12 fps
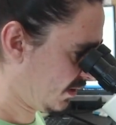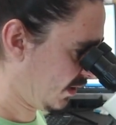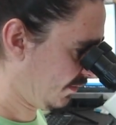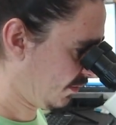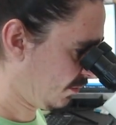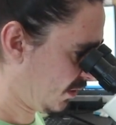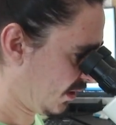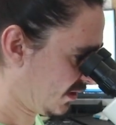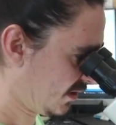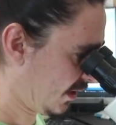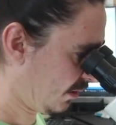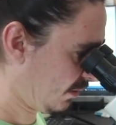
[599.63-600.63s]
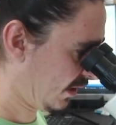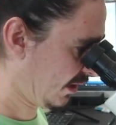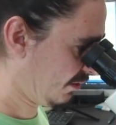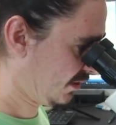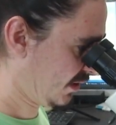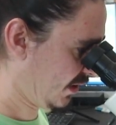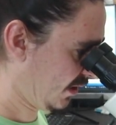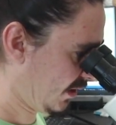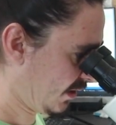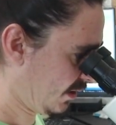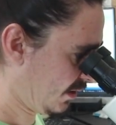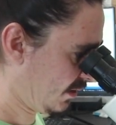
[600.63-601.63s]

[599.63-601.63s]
I even realized that while I was heating it.